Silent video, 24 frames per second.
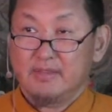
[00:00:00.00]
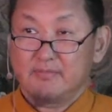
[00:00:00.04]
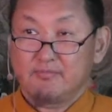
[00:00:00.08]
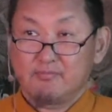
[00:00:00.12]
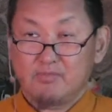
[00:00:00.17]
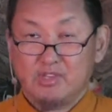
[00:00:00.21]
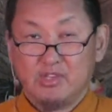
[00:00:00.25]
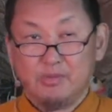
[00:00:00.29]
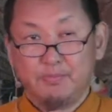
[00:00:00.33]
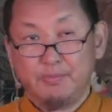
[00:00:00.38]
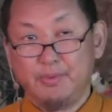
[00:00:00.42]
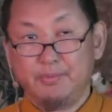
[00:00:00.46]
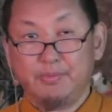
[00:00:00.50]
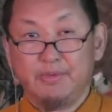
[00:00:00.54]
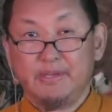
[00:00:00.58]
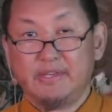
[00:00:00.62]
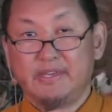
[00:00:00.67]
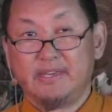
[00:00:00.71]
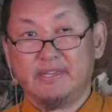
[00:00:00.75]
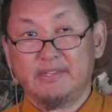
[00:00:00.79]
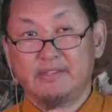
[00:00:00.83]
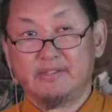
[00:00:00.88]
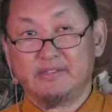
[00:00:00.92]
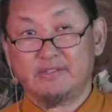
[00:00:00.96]
Maybe we
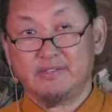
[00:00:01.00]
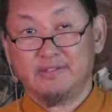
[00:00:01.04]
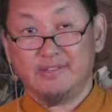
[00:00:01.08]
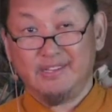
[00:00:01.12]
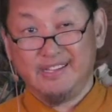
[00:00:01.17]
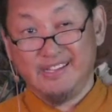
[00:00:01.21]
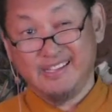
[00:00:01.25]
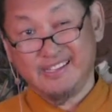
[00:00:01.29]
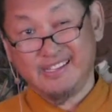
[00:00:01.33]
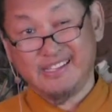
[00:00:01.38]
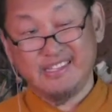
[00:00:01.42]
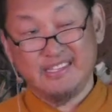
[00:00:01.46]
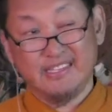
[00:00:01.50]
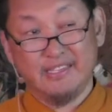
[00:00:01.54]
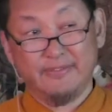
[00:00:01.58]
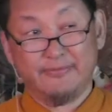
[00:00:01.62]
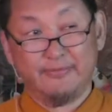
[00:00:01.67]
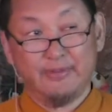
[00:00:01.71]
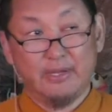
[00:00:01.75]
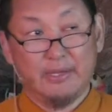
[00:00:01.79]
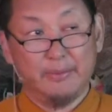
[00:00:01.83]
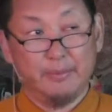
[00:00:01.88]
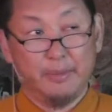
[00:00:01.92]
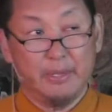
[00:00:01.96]
can be lucky,
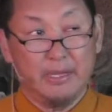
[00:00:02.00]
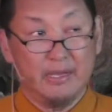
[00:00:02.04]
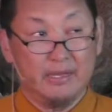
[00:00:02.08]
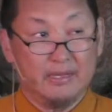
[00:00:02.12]
if we are